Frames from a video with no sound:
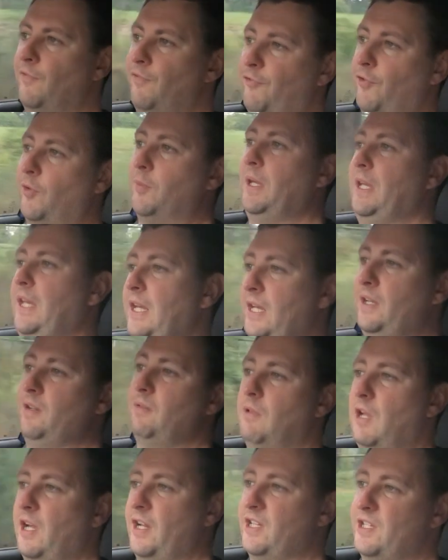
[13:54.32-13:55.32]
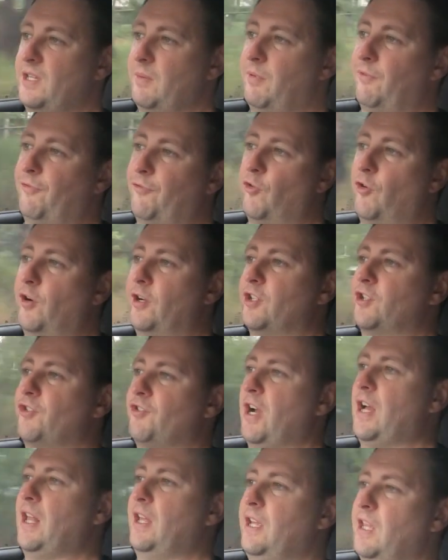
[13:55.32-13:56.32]
For me, like I said before, in
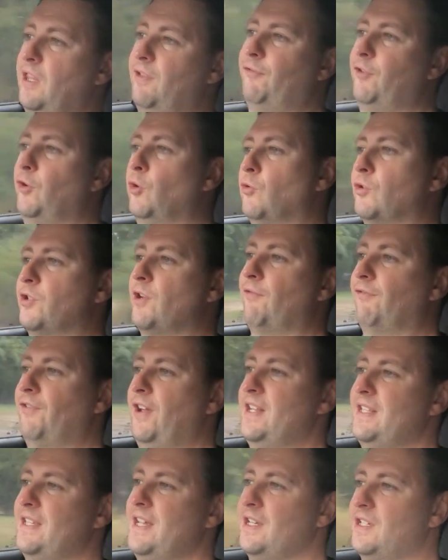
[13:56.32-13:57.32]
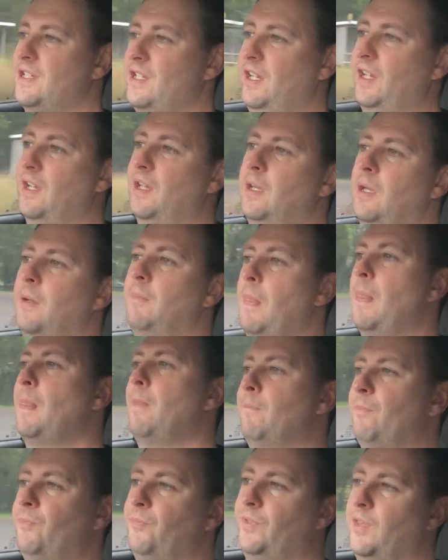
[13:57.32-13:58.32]
Australia, the fuel's not fantastic.
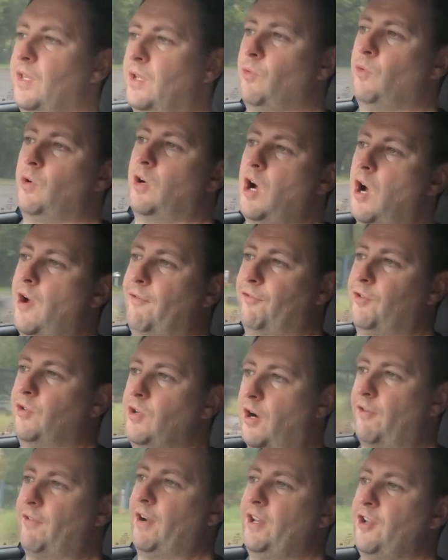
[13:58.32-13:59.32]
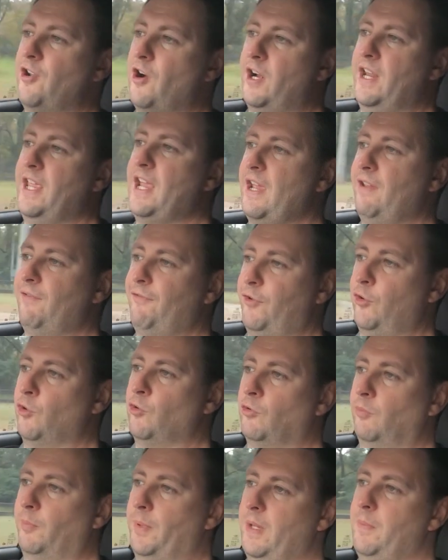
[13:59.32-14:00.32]
I run 98
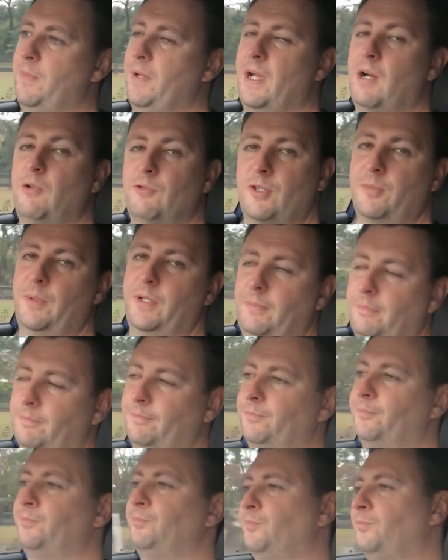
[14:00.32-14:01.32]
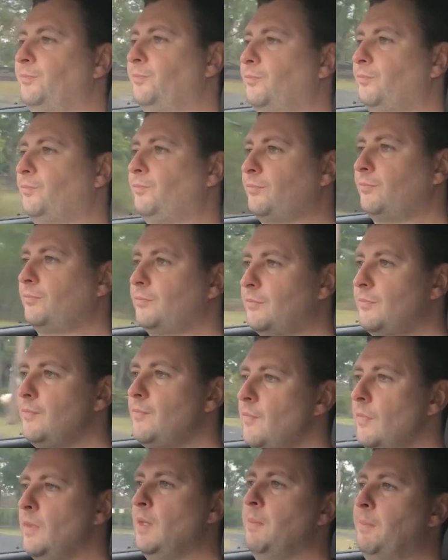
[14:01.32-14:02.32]
fuel, BP Ultimate,
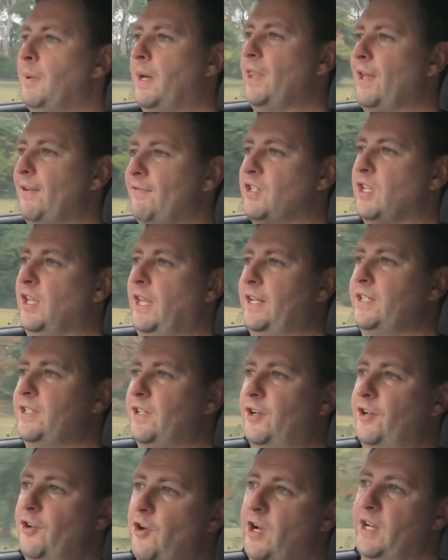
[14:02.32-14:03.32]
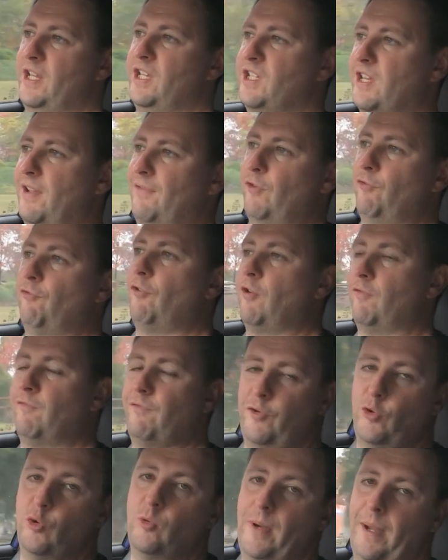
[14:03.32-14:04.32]
but they've selected a 97 RON
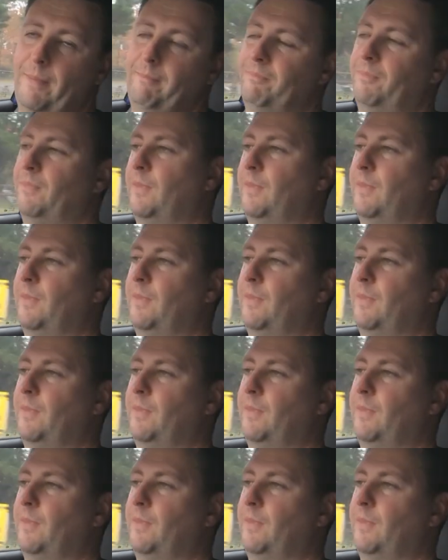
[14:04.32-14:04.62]
fuel map.